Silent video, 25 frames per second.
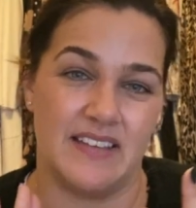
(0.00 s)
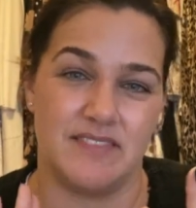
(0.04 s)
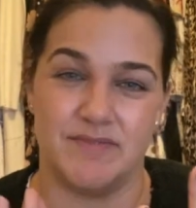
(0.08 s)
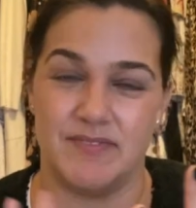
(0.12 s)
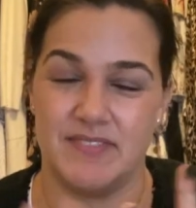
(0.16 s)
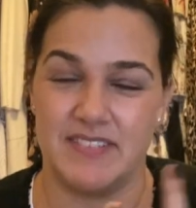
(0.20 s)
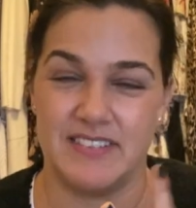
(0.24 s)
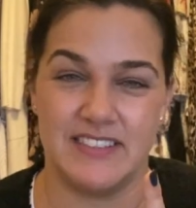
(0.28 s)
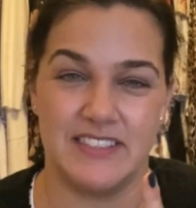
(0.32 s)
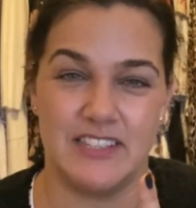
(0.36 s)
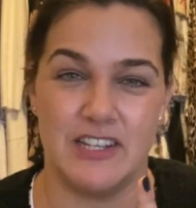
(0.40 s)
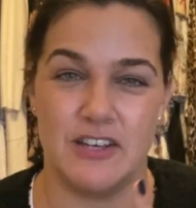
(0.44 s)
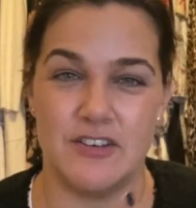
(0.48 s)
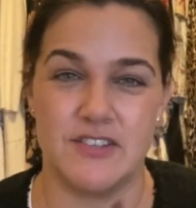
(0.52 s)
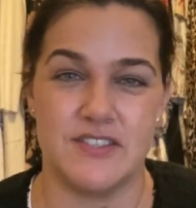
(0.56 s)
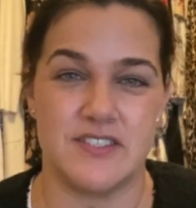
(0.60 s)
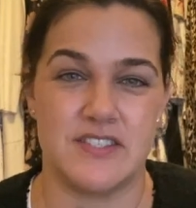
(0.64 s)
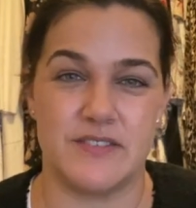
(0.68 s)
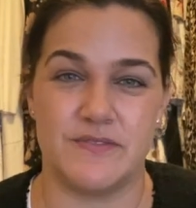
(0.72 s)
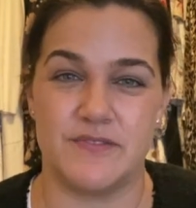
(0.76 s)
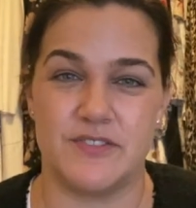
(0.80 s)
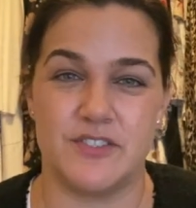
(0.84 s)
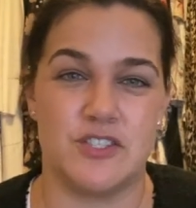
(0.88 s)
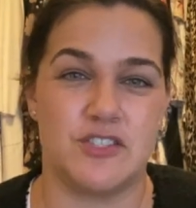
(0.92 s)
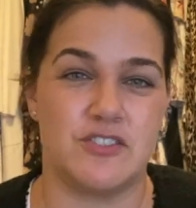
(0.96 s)
loss
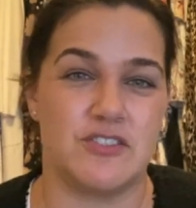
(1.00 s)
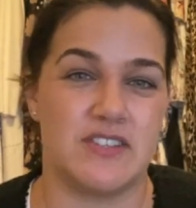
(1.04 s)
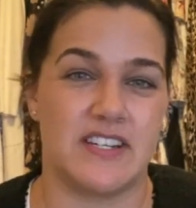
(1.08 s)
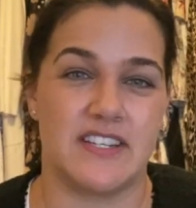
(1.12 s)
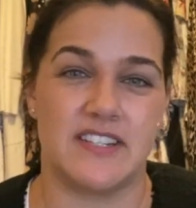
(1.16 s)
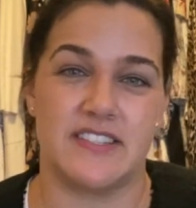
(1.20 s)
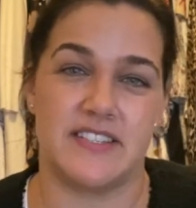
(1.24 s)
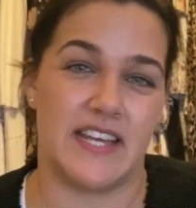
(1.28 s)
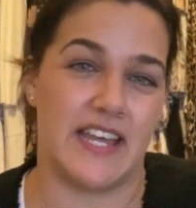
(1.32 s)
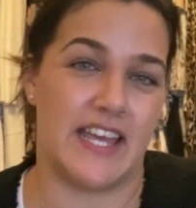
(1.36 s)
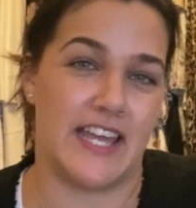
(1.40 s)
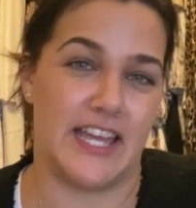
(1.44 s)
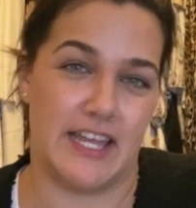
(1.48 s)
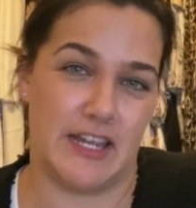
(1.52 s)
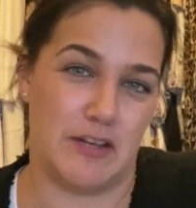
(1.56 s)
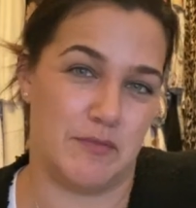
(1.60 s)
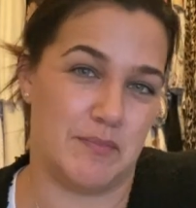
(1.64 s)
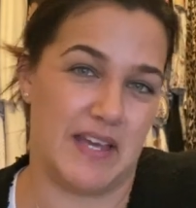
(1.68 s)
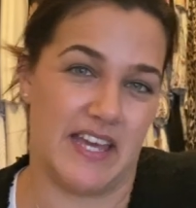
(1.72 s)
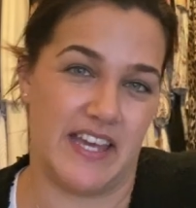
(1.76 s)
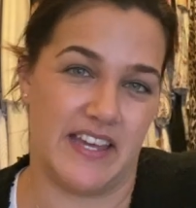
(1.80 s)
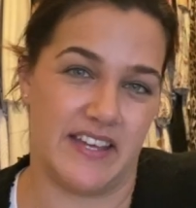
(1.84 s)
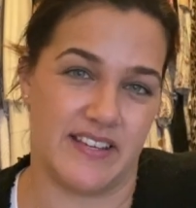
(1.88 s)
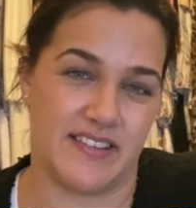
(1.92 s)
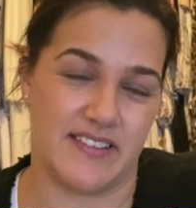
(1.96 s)
of structure
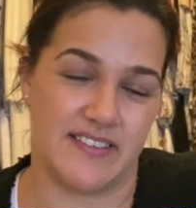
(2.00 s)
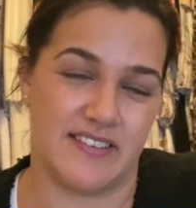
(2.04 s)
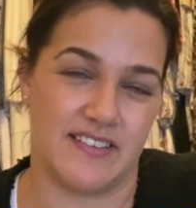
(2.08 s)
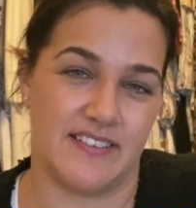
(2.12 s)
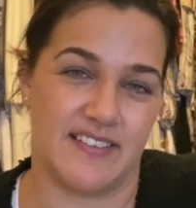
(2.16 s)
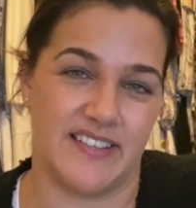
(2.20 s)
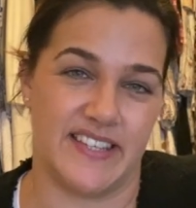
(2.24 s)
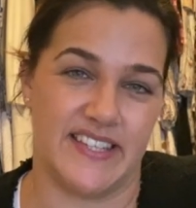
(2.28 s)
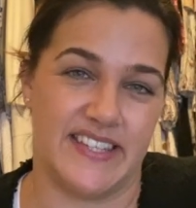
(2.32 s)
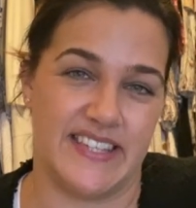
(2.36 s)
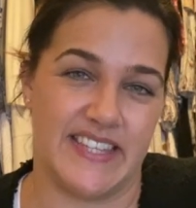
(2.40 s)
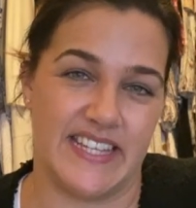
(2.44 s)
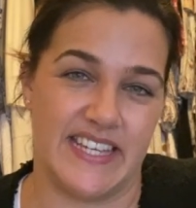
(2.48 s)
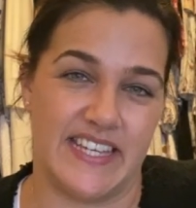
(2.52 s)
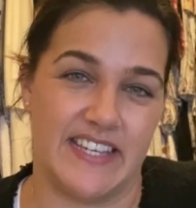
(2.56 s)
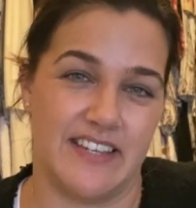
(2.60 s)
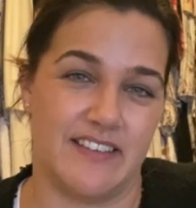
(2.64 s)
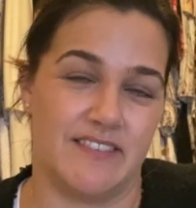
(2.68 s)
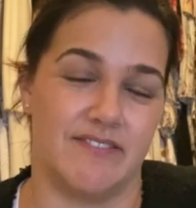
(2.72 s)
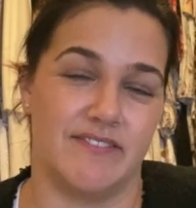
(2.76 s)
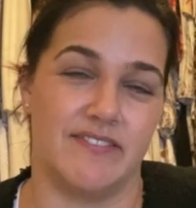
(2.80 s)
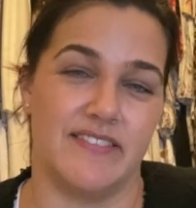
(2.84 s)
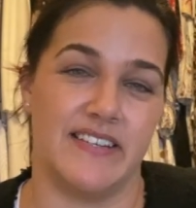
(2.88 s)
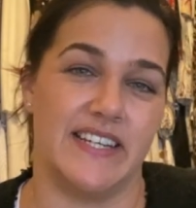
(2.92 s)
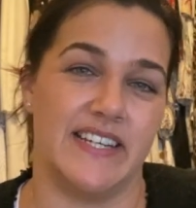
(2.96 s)
handbags. I think it
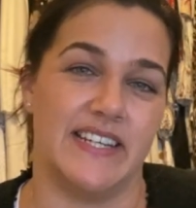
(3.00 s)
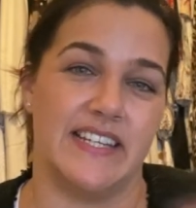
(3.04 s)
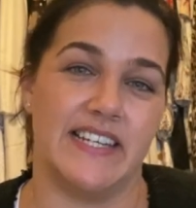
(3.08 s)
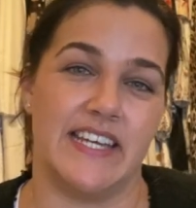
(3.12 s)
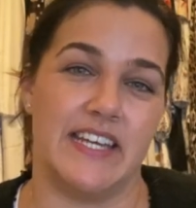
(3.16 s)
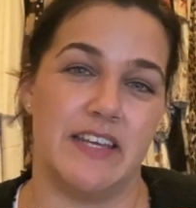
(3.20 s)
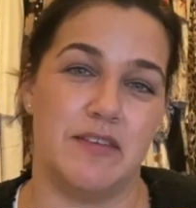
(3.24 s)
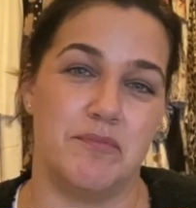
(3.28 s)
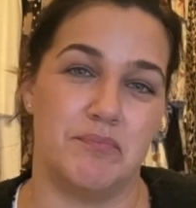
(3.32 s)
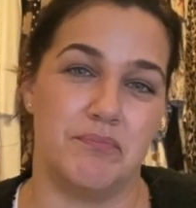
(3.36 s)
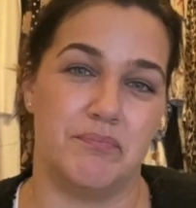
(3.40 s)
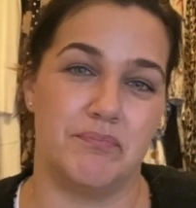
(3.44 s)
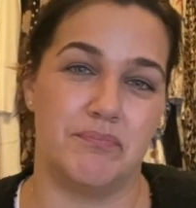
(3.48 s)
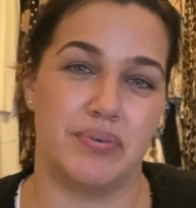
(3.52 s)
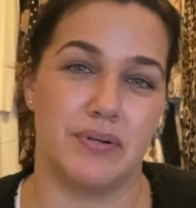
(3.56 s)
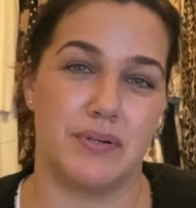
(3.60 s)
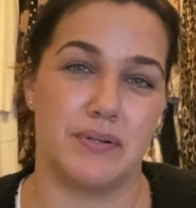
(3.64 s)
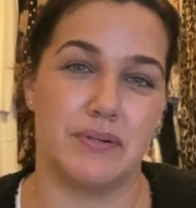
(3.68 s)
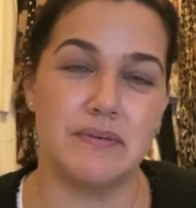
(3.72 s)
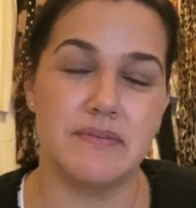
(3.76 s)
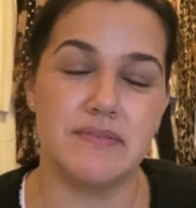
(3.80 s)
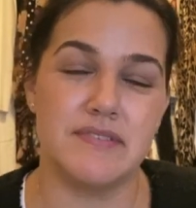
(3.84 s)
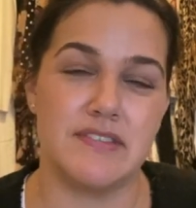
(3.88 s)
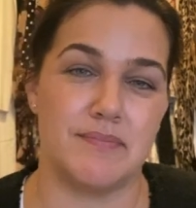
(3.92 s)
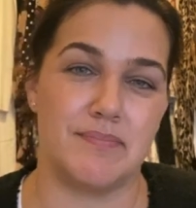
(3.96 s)
really
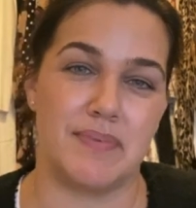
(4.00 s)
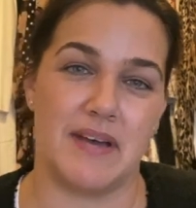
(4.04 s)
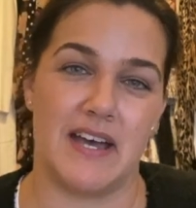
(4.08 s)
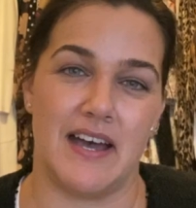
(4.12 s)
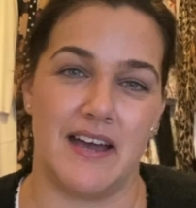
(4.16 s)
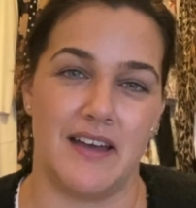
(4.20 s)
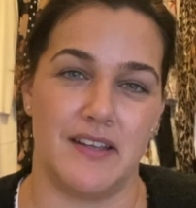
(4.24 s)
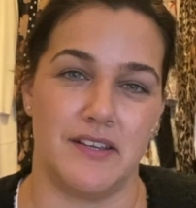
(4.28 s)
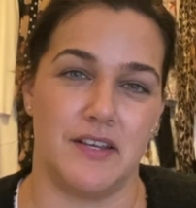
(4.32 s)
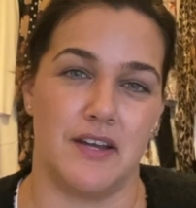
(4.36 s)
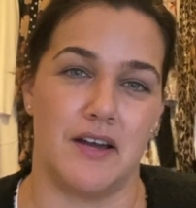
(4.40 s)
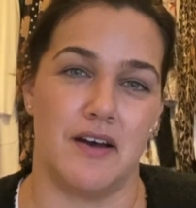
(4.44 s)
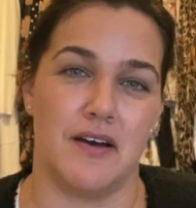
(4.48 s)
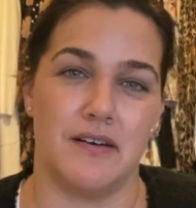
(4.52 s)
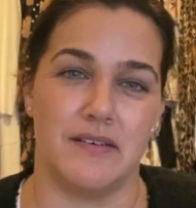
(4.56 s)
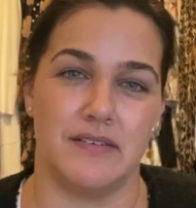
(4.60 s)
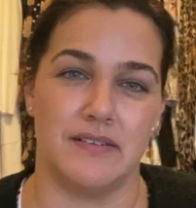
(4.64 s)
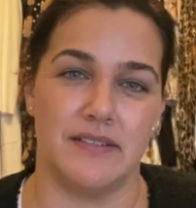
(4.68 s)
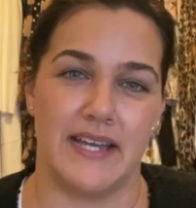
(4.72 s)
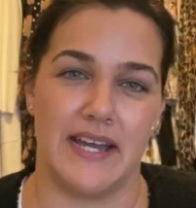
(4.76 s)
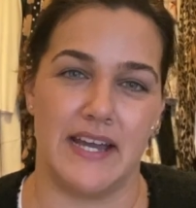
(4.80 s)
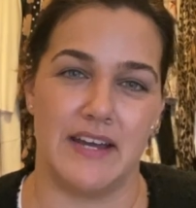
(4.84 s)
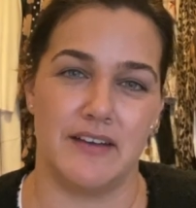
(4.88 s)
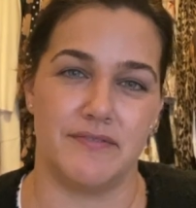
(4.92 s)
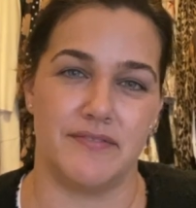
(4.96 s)
pulls apart your whole
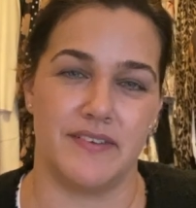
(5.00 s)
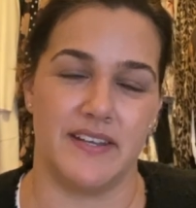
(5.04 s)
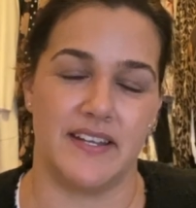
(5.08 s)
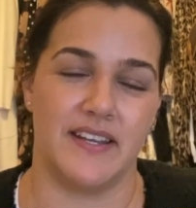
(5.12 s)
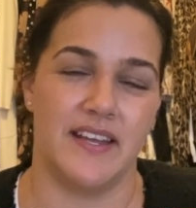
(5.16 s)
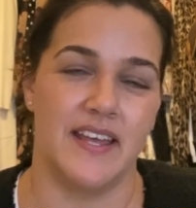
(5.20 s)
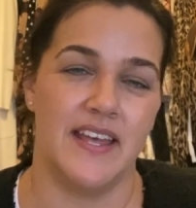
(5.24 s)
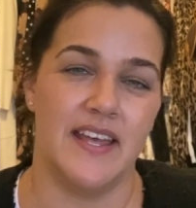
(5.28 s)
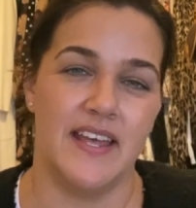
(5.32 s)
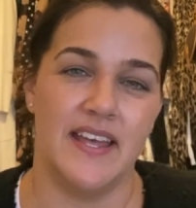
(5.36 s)
outfit.